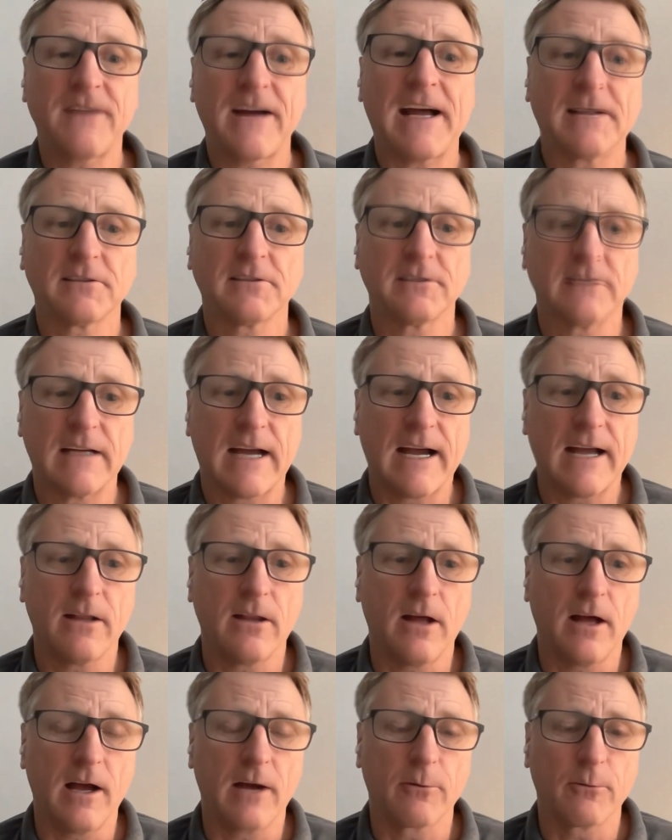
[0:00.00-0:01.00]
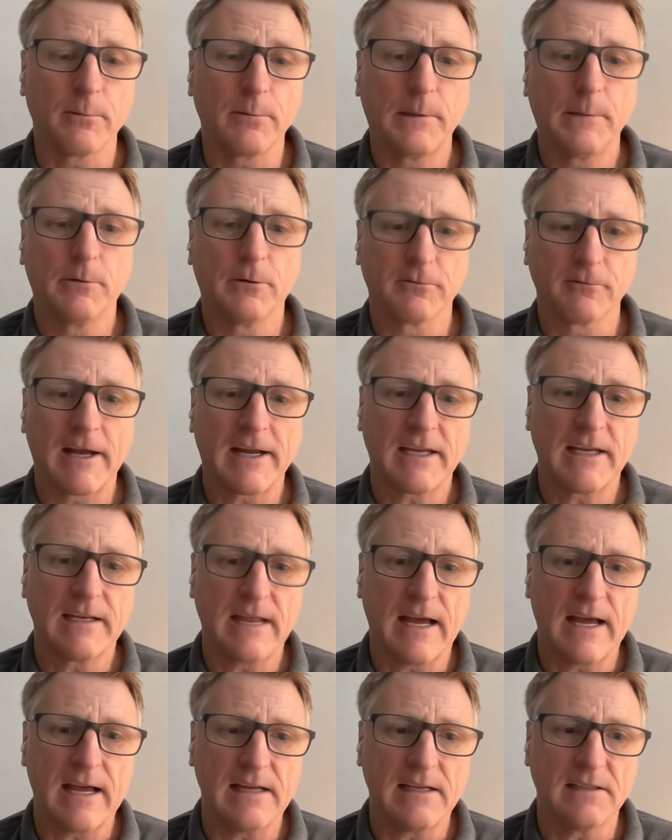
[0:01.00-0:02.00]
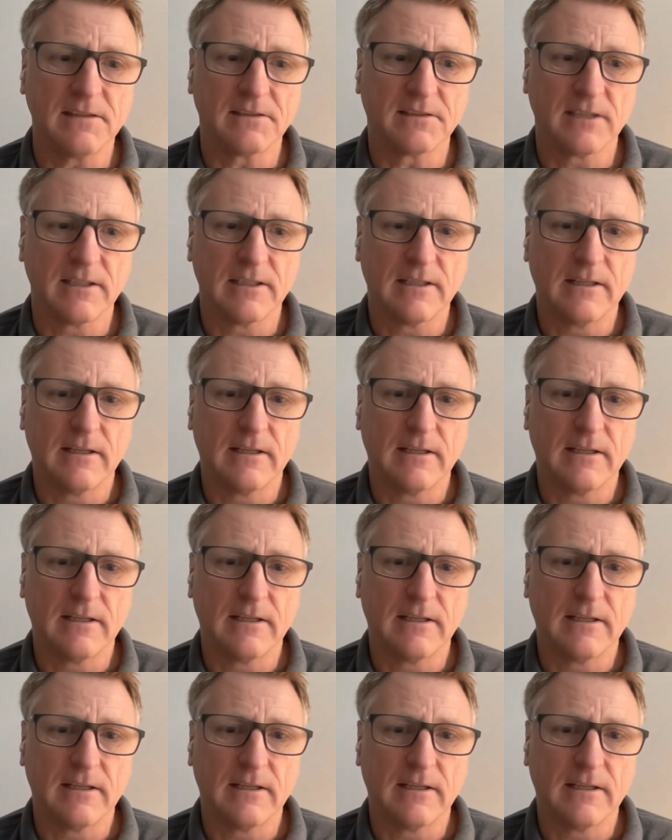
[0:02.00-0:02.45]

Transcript: faster dialogue where people recognize,